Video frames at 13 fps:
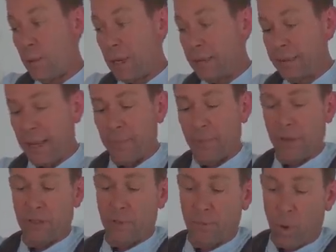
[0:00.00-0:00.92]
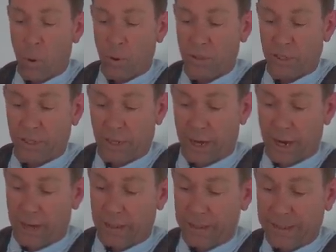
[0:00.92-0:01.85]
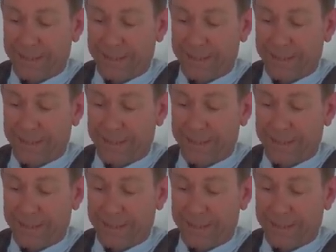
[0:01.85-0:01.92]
we're going down, but it's important to cut,